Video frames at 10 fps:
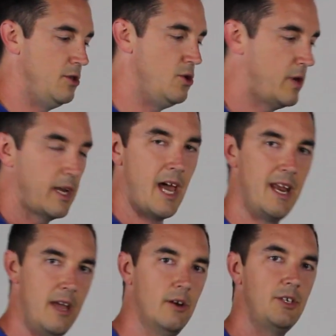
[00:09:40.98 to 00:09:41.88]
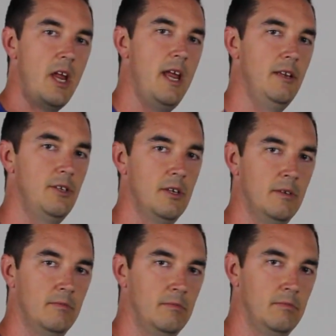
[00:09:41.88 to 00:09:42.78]
You can kind of interchange
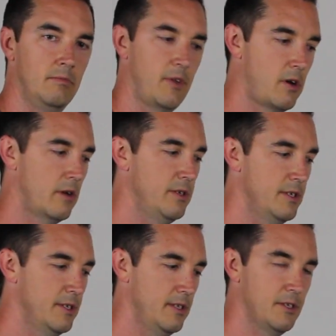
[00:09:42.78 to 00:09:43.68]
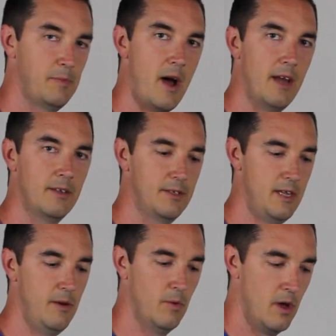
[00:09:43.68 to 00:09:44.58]
the cartridges in the spot to
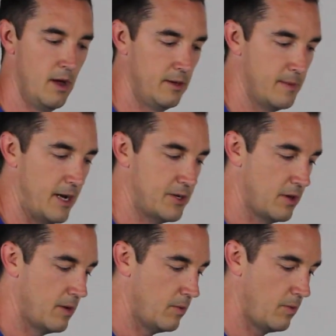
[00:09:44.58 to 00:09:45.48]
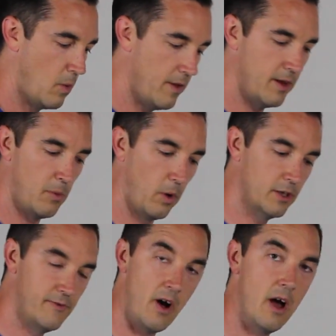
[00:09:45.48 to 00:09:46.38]
see, to make sure that the one that it
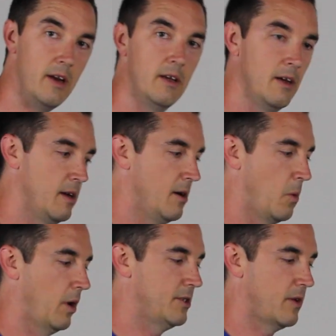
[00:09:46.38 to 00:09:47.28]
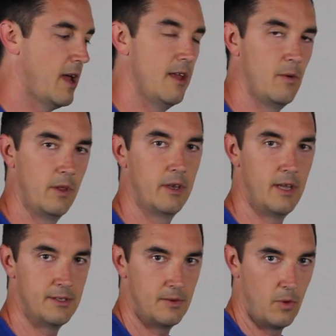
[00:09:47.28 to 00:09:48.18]
works fine, works okay, the one that
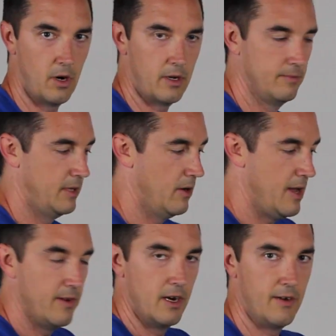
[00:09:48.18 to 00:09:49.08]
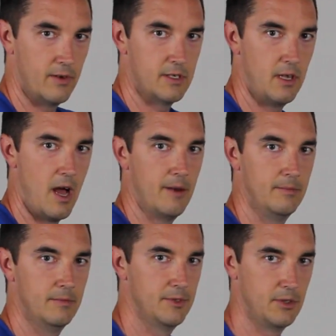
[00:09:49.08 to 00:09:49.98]
doesn't work, you know, even in a different slot,
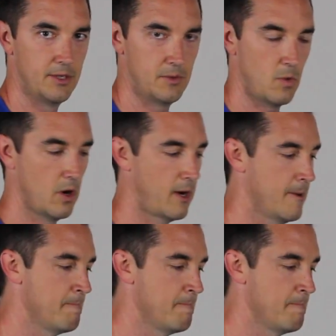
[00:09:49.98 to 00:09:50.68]
still doesn't work.